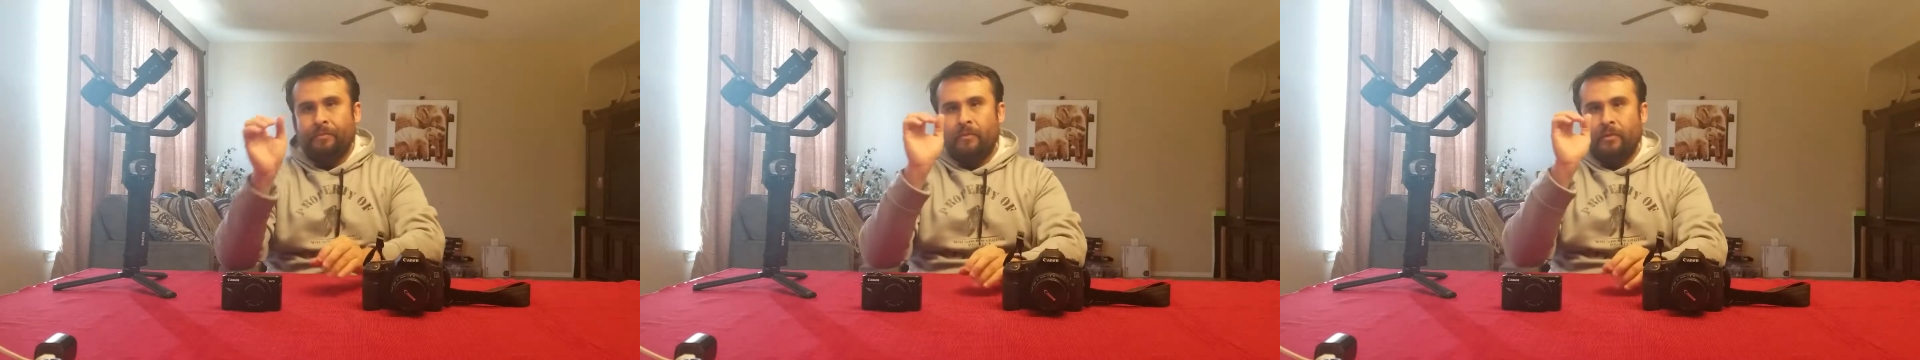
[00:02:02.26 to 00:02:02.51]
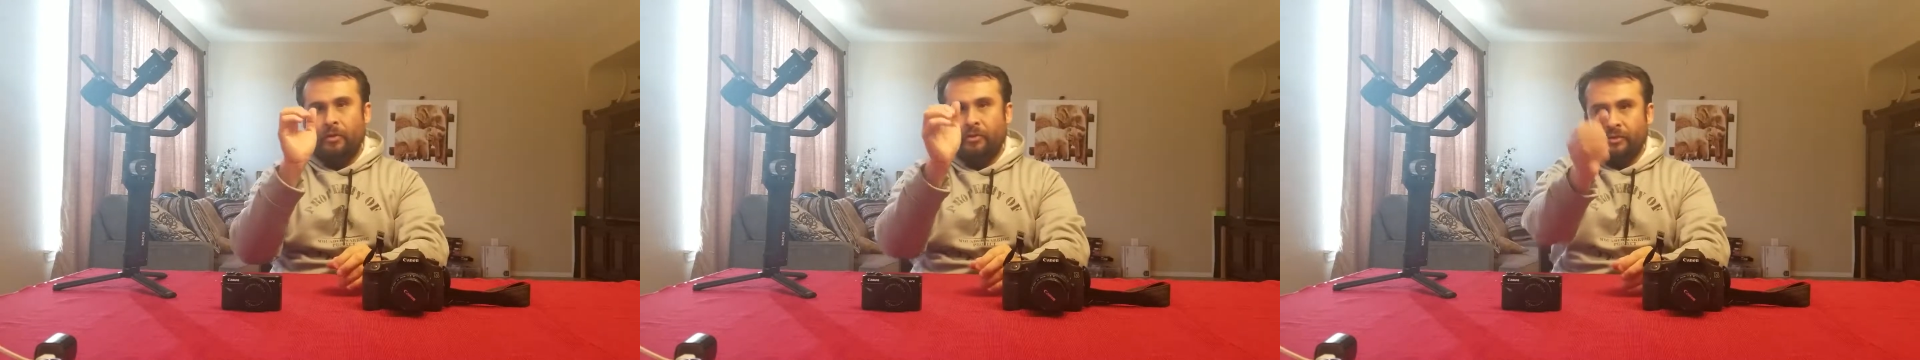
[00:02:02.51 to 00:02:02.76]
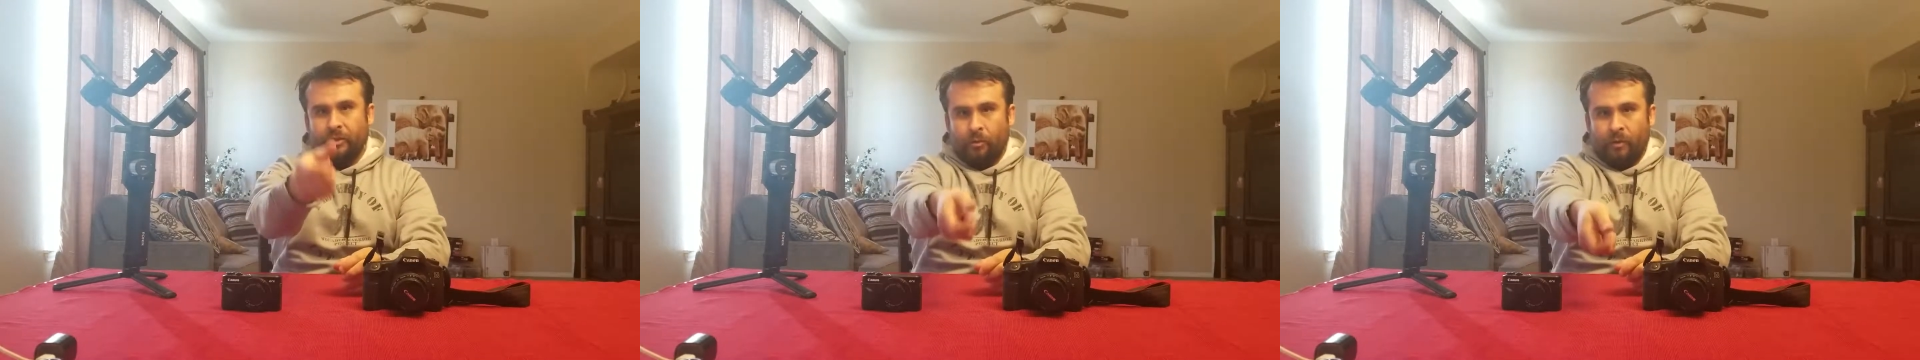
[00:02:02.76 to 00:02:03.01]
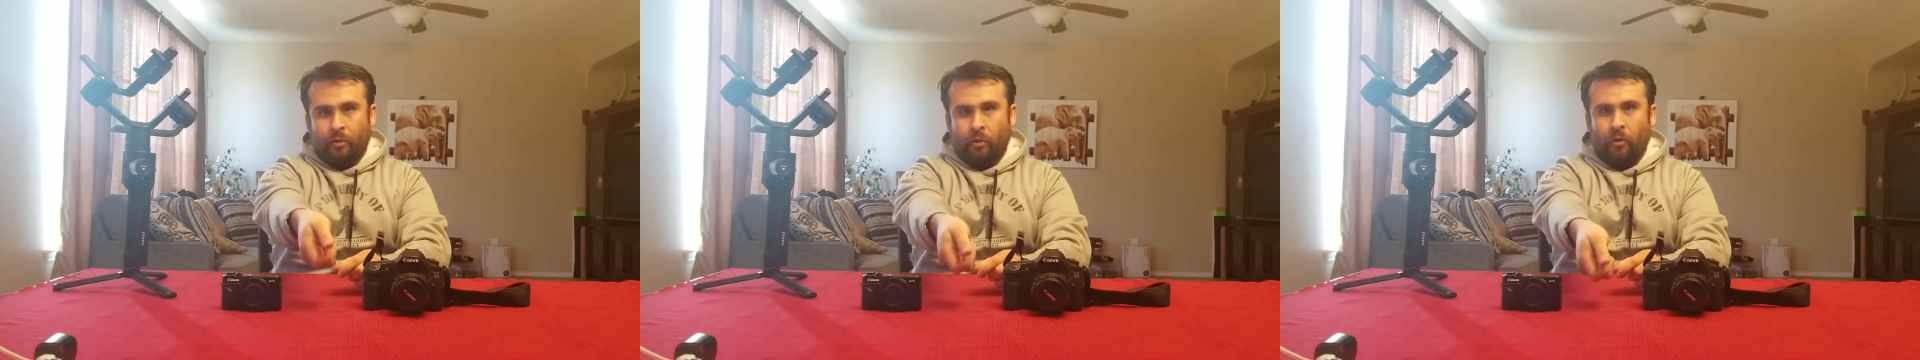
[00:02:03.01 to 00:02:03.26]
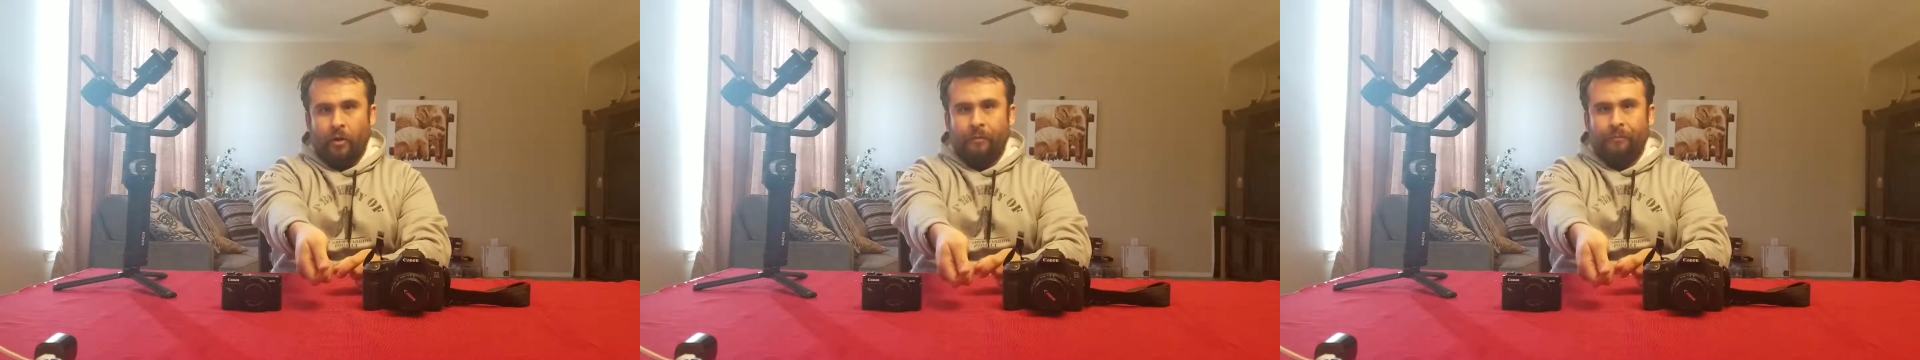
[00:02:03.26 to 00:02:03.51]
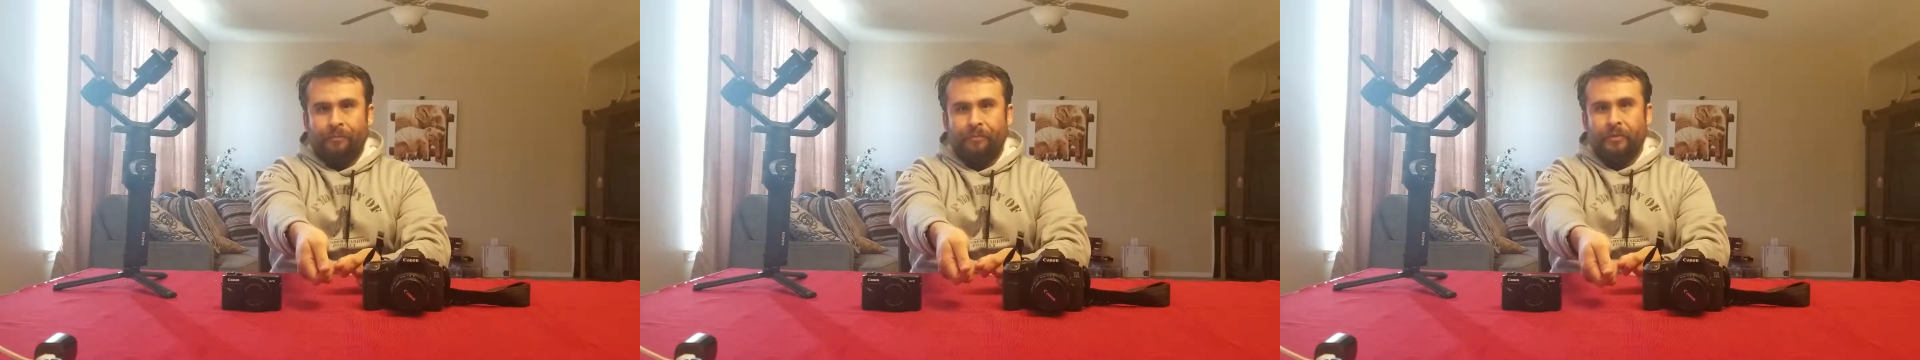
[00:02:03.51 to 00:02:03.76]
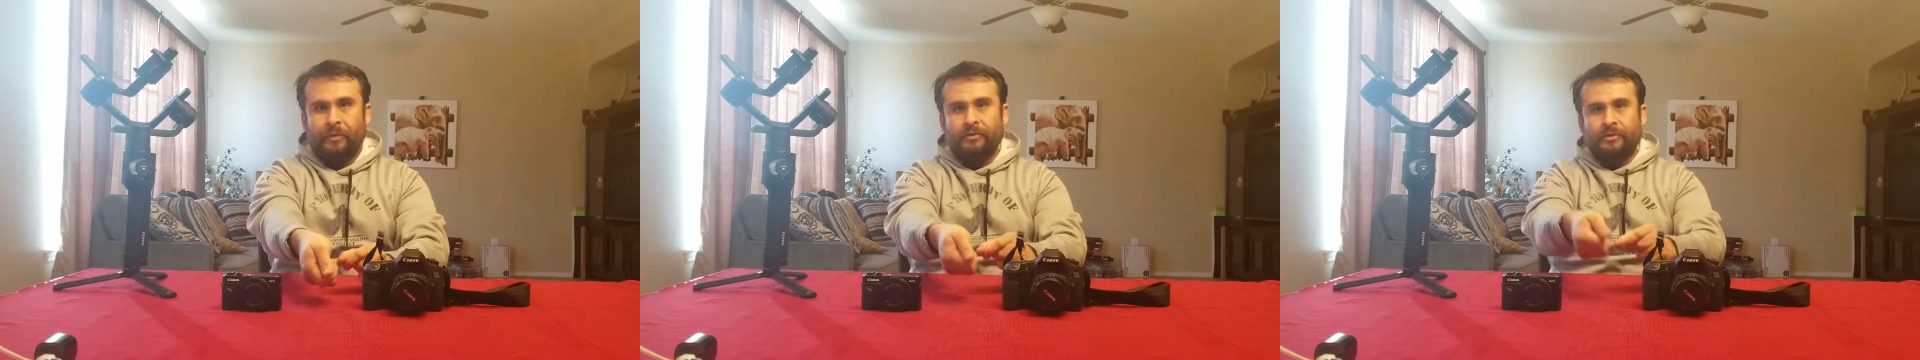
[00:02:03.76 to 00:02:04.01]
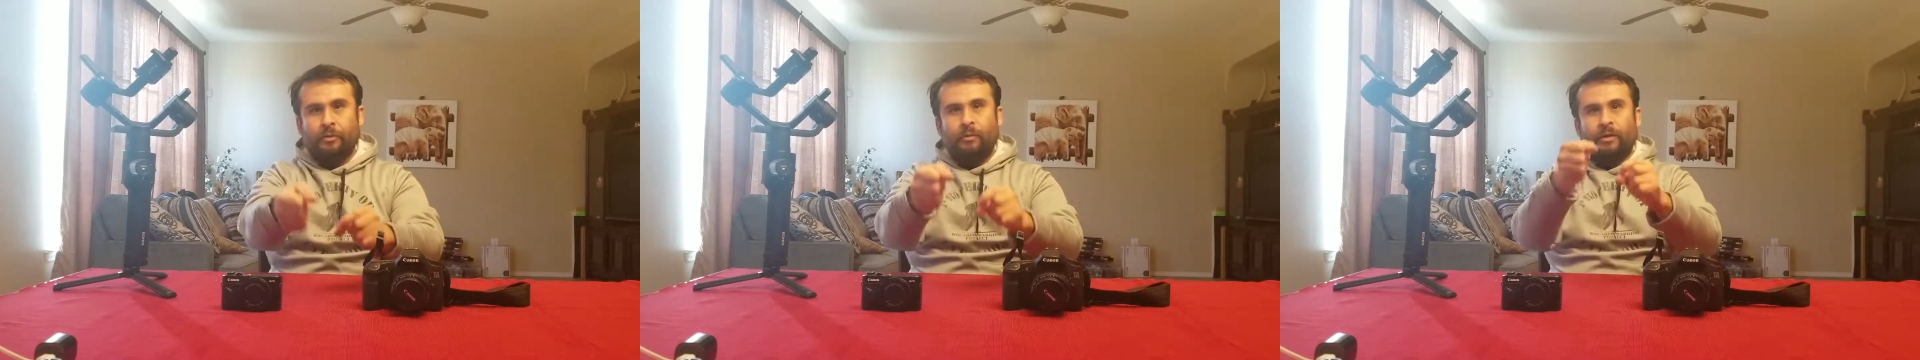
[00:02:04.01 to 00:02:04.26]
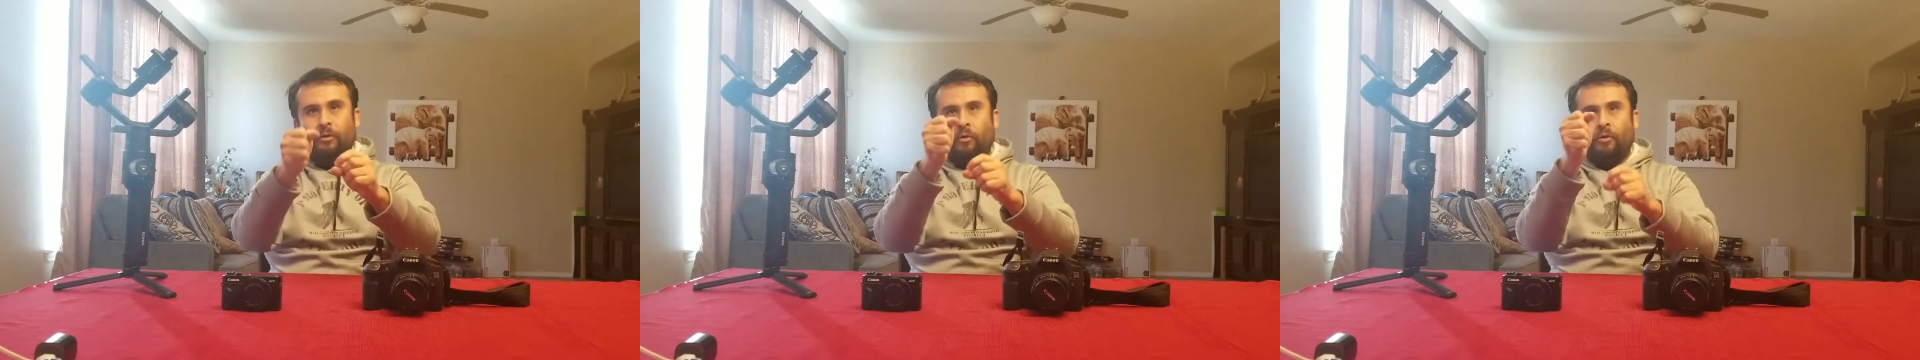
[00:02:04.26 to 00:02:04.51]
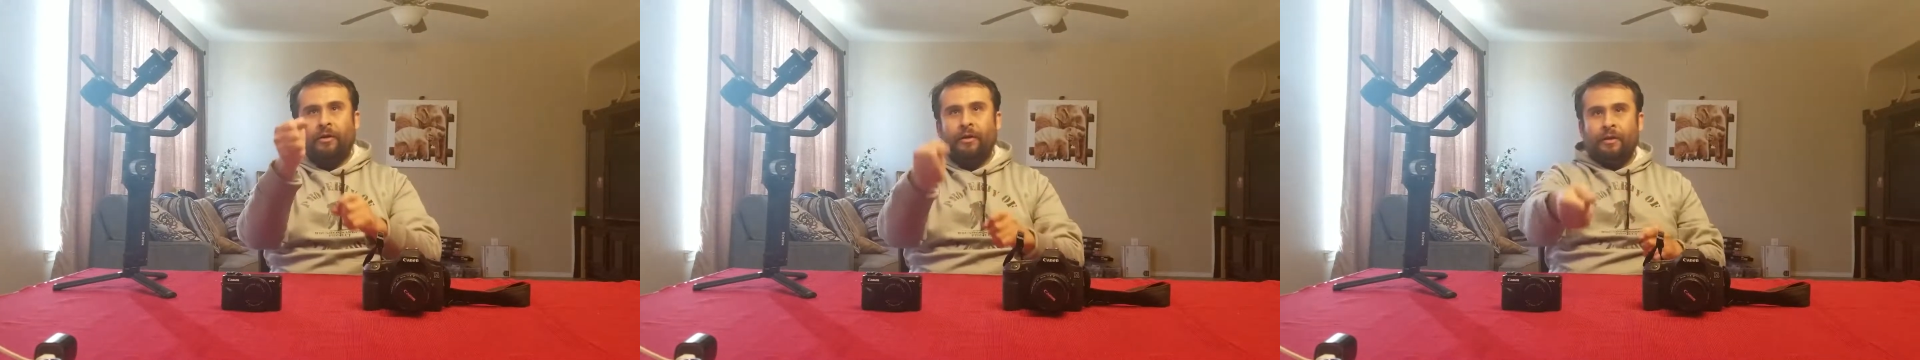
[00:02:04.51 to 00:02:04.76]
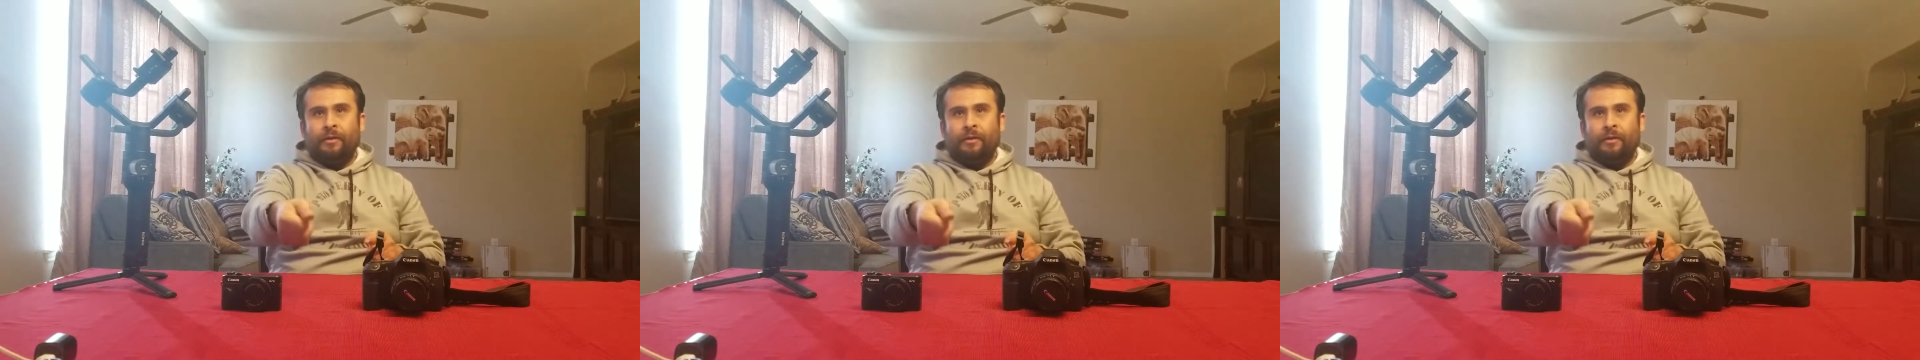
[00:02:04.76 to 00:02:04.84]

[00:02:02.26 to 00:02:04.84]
you can still record, you can still record